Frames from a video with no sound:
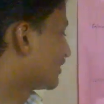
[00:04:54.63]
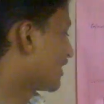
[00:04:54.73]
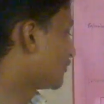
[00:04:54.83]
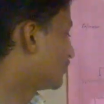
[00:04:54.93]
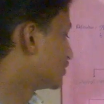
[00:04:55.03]
we
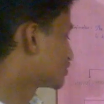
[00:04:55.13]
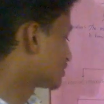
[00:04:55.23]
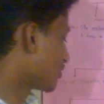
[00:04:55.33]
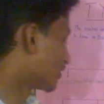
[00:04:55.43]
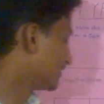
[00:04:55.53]
have
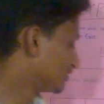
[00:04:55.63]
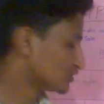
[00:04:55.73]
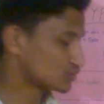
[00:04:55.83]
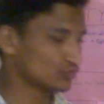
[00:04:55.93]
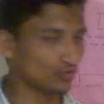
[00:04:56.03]
according to
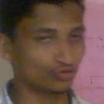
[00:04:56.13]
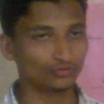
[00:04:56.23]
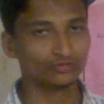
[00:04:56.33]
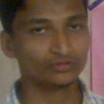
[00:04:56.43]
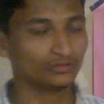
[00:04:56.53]
the stroke.
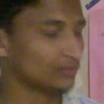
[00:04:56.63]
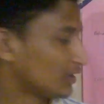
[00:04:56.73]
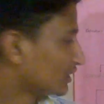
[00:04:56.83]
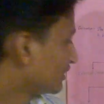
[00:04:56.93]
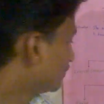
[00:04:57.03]

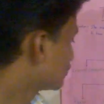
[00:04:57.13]
According